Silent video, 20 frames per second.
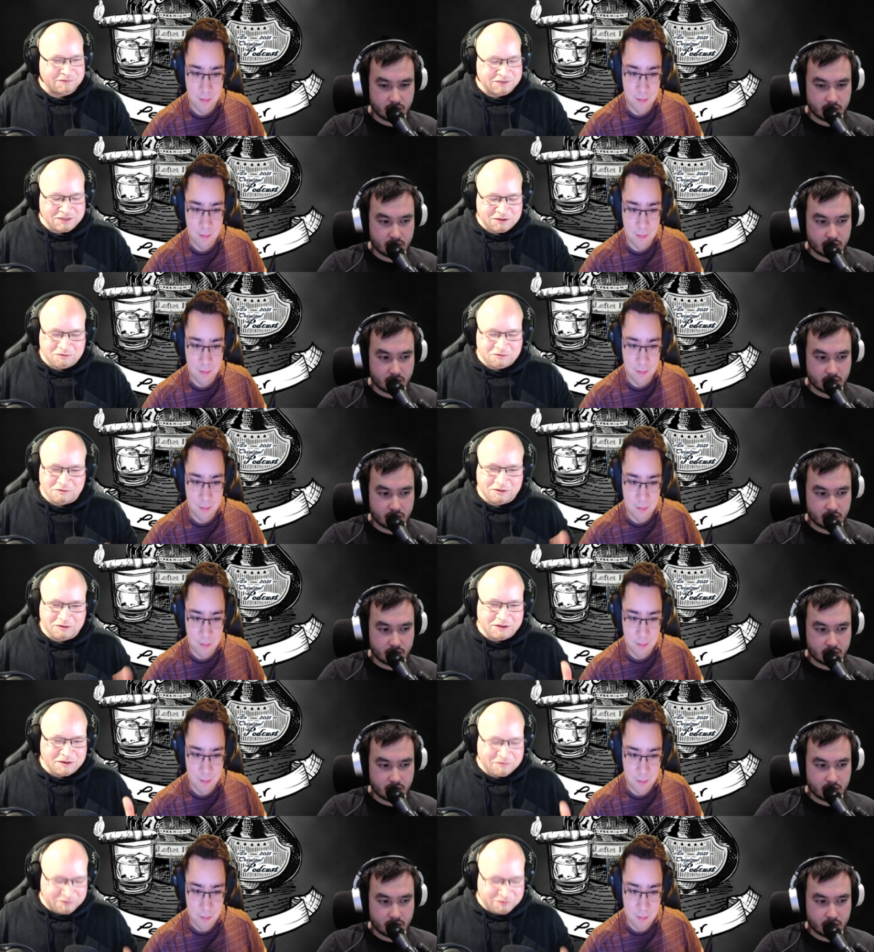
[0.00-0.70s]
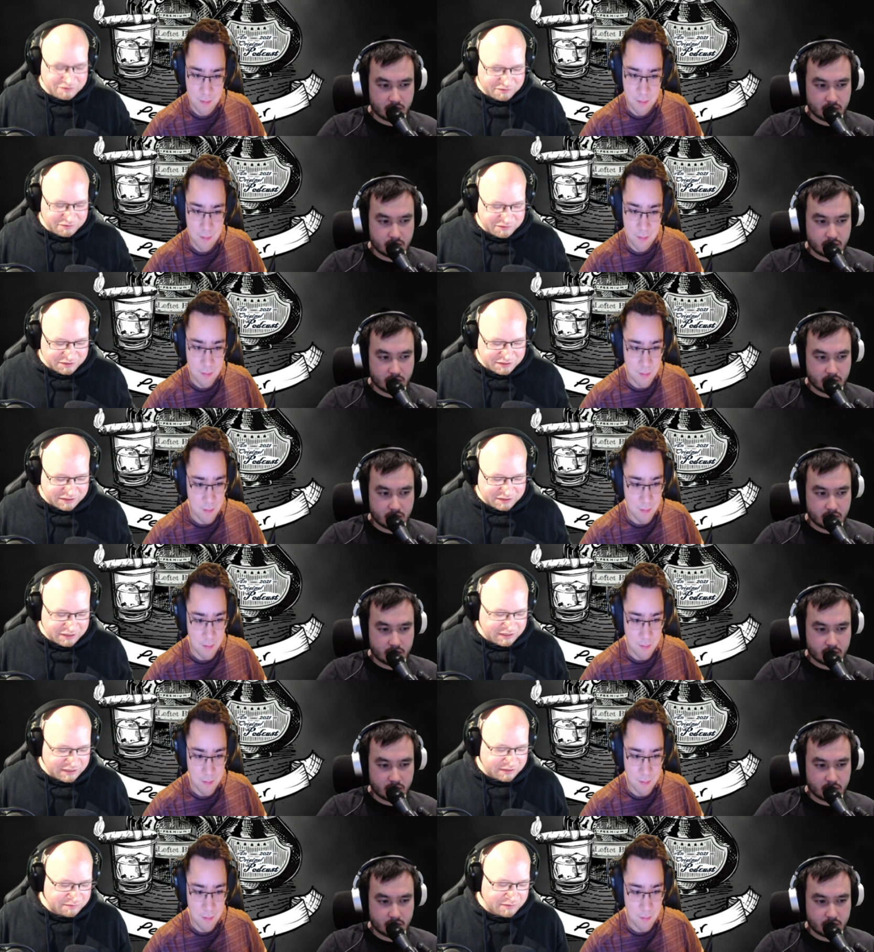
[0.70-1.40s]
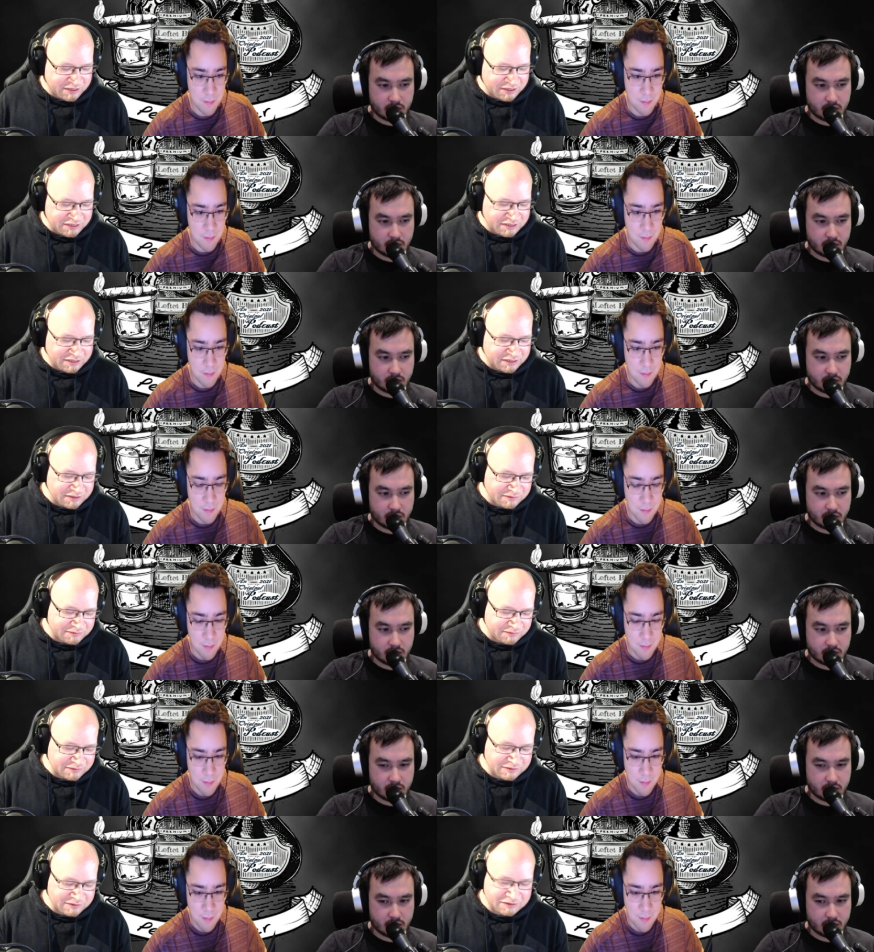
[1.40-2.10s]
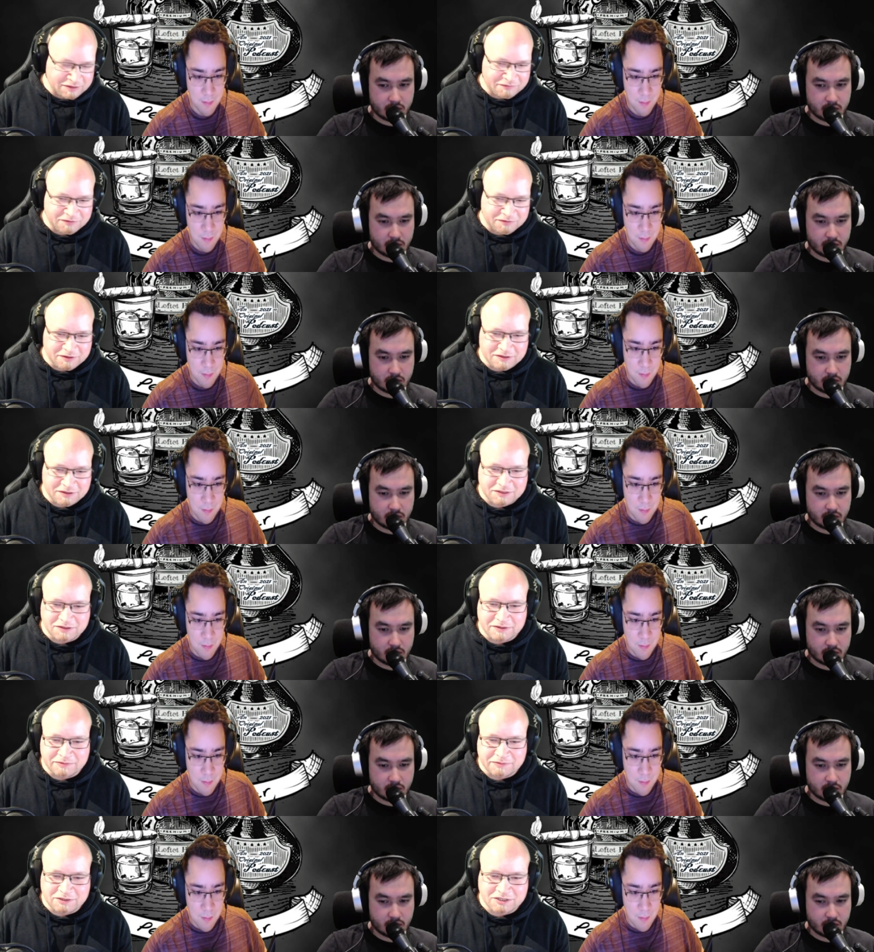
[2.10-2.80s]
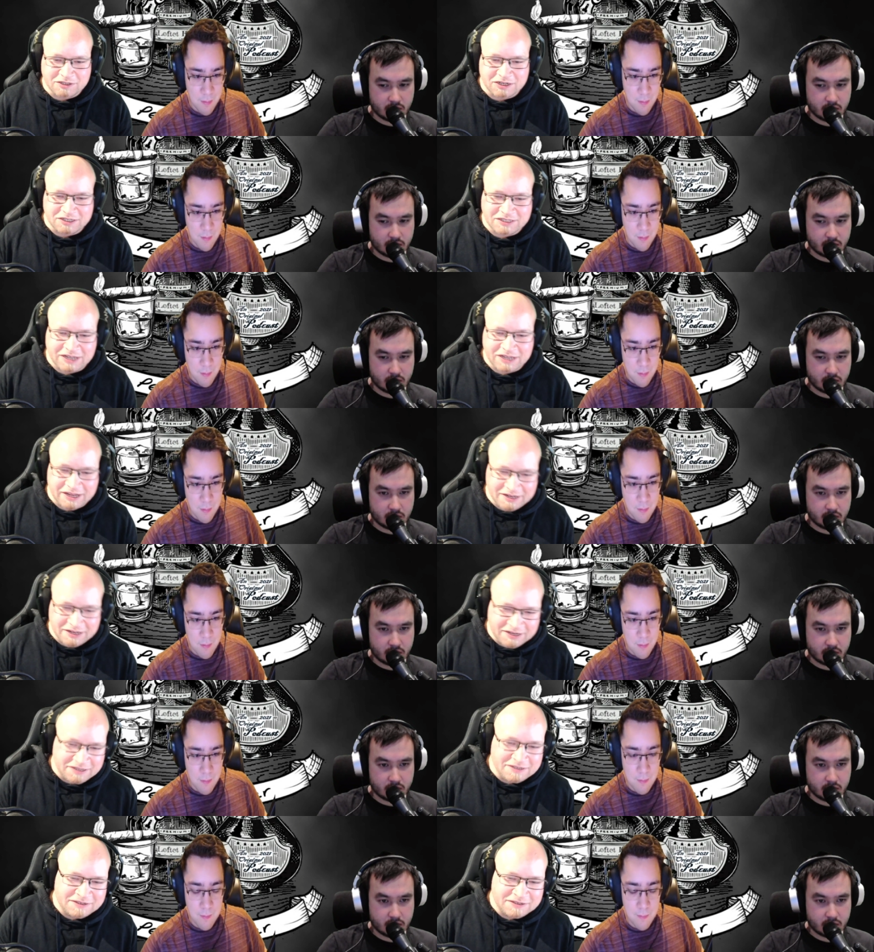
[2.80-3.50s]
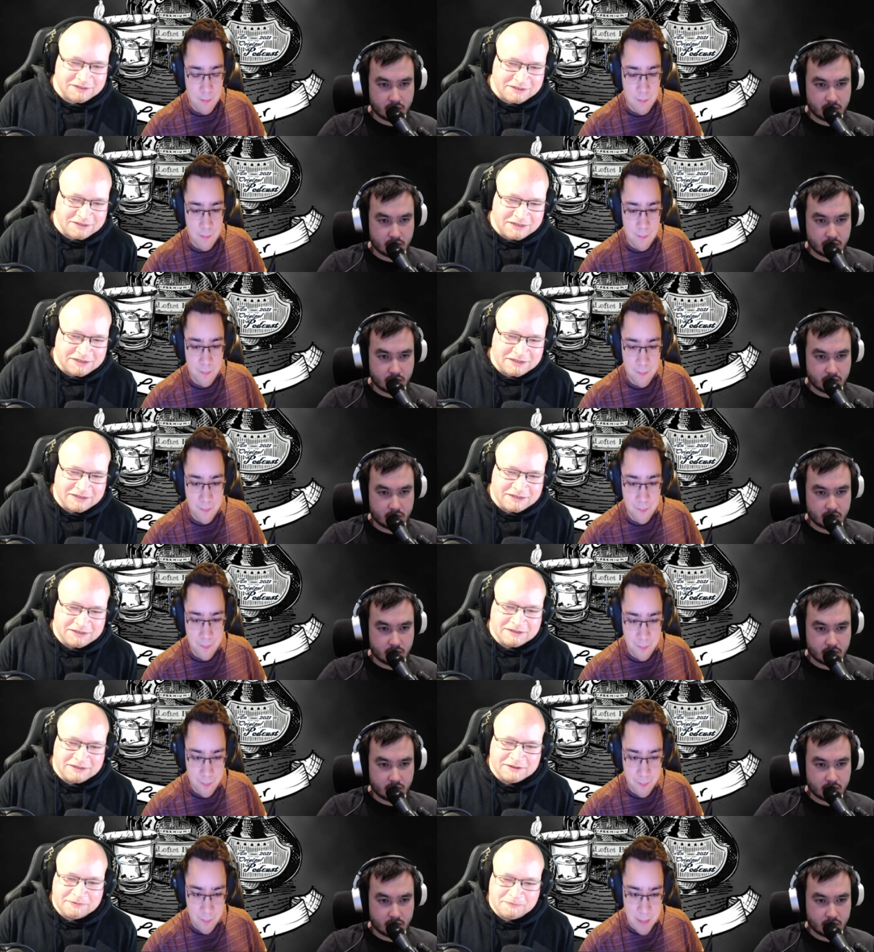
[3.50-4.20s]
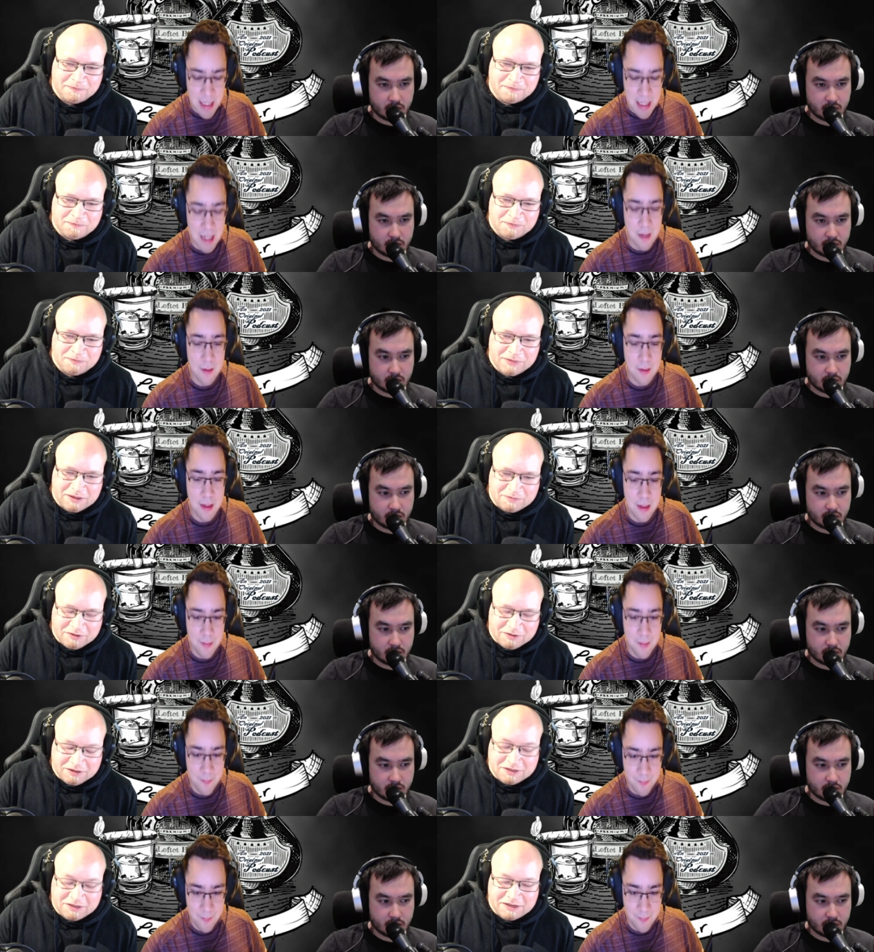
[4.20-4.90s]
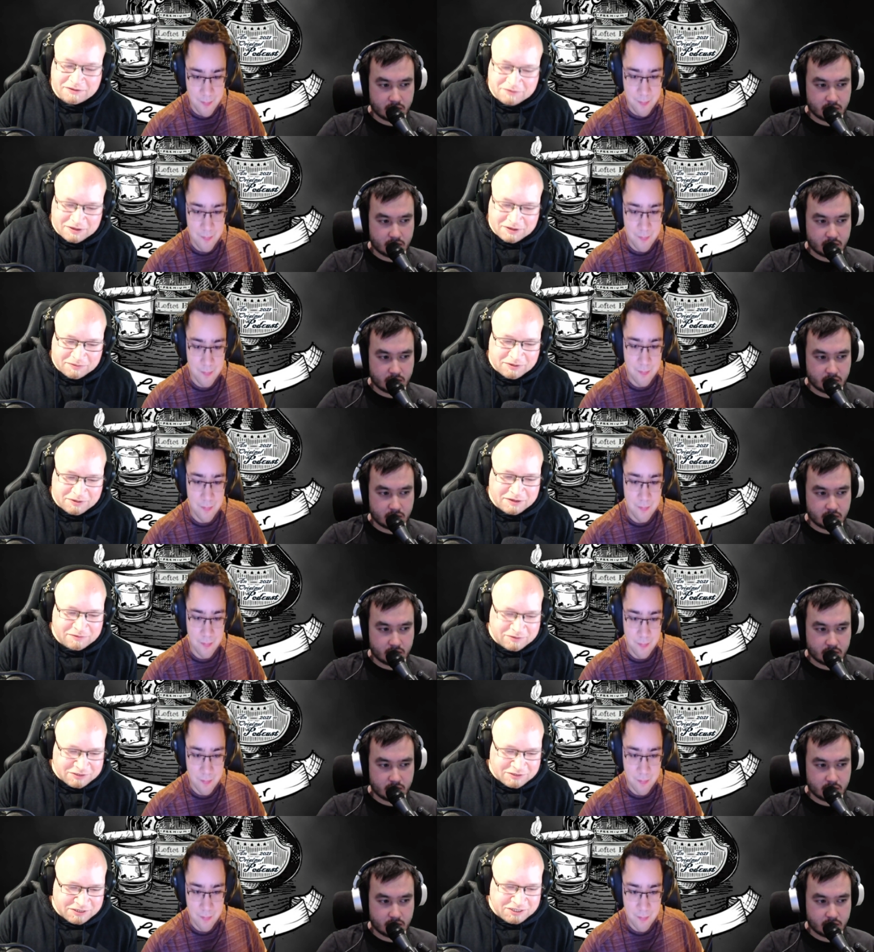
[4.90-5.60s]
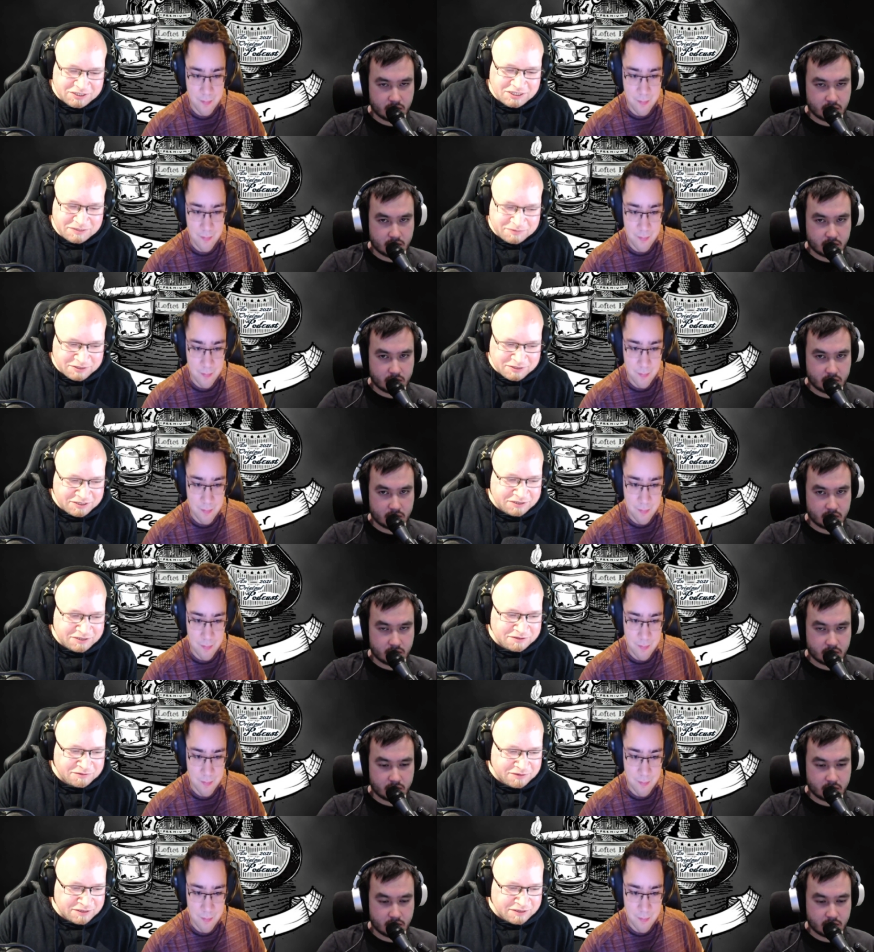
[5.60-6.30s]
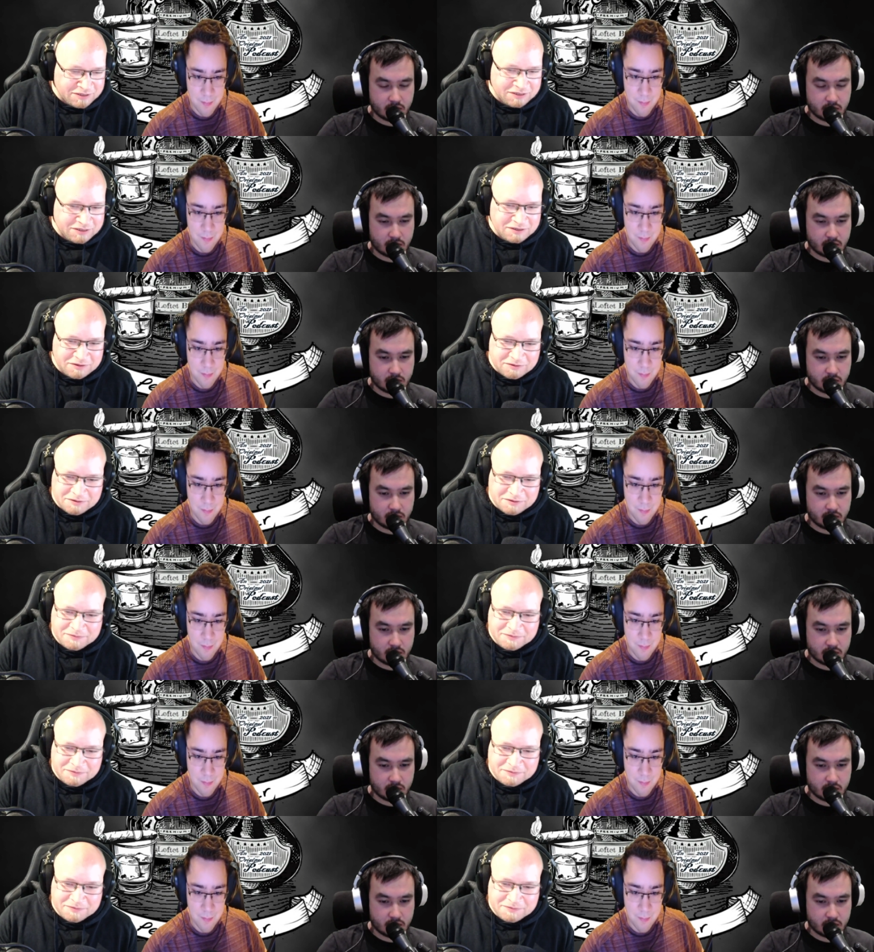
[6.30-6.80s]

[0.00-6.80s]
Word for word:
Speaker 1: was the only opportunity, and many different streaming sites had it. Ah, okay. But yeah, Viaplay was the cheapest to rent it on.